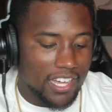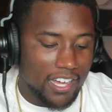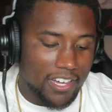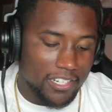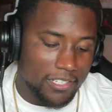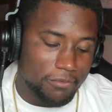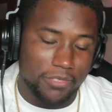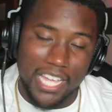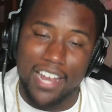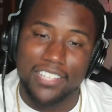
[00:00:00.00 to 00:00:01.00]

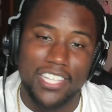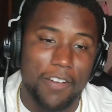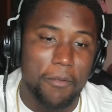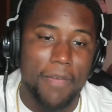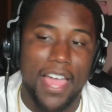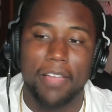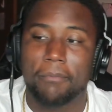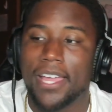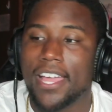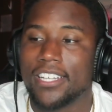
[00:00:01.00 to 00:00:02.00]
Um, shout out to Harry
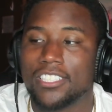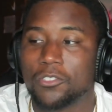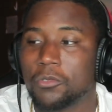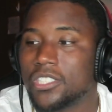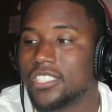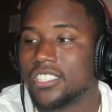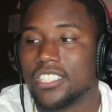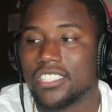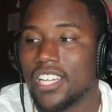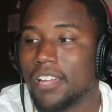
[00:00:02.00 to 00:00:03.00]
Mack, man. This dude is
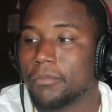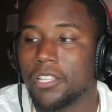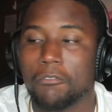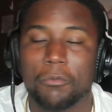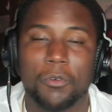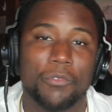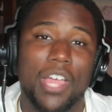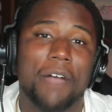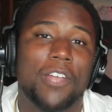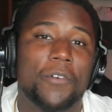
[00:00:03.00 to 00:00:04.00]
just unbelievable. If
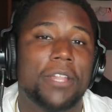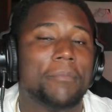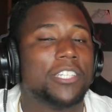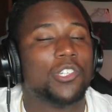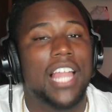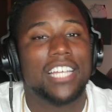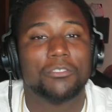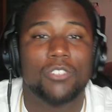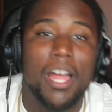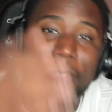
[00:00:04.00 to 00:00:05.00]
you haven't already, make sure you like,
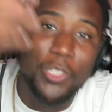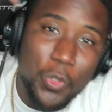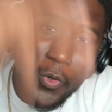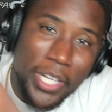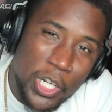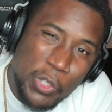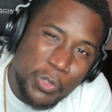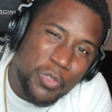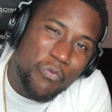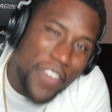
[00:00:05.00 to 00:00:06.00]
subscribe, and join the
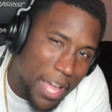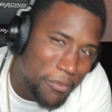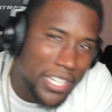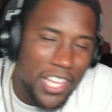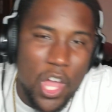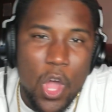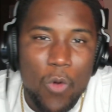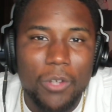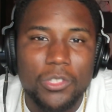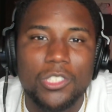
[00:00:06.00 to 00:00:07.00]
Loose family.
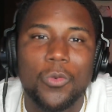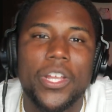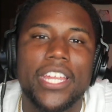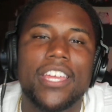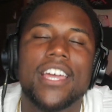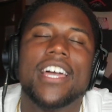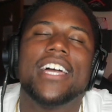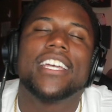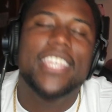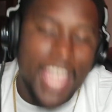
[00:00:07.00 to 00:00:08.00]
Road to twenty
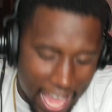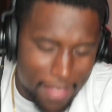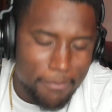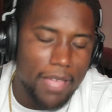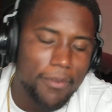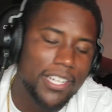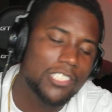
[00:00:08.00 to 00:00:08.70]
K, baby.